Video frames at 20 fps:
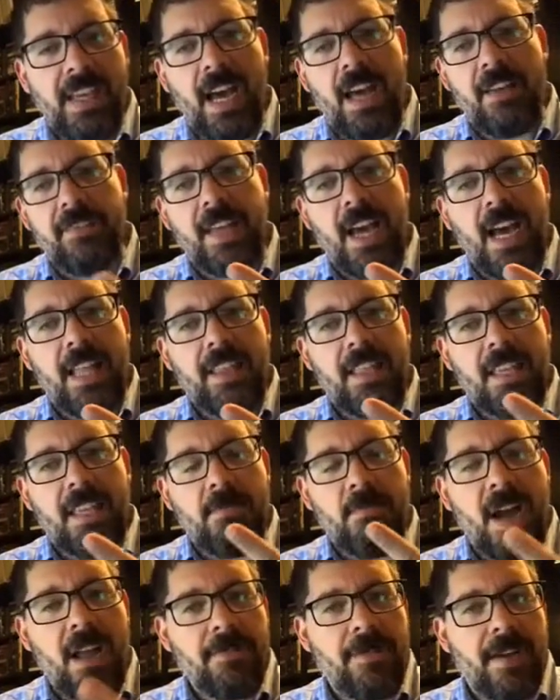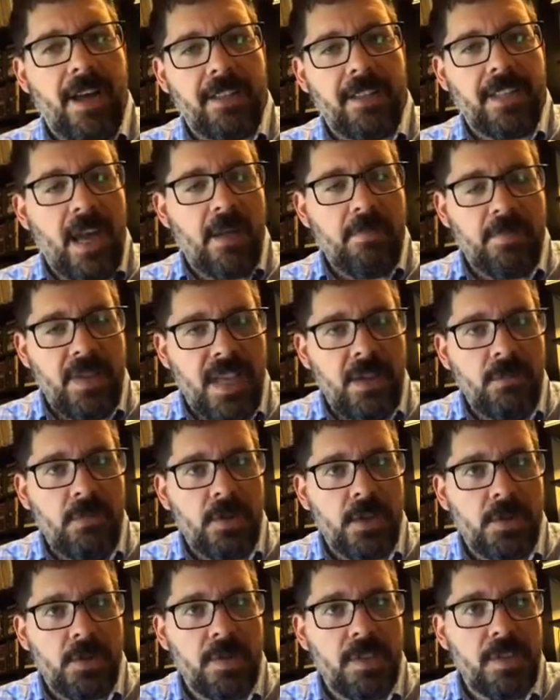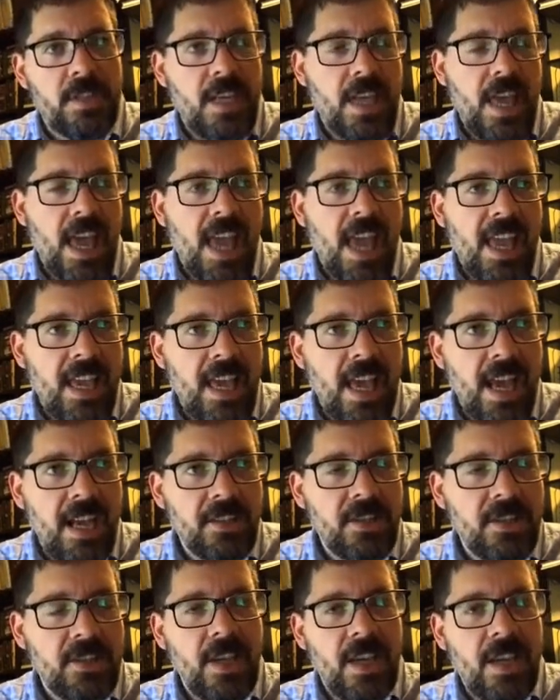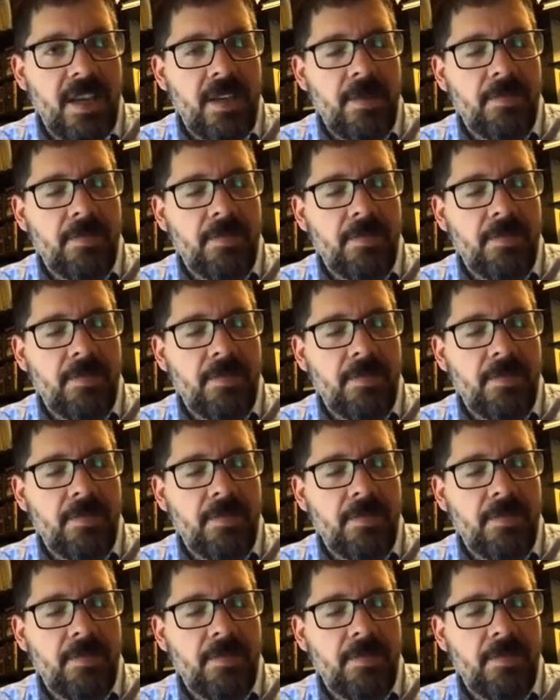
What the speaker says: I've got the myfile.bin, which was the AES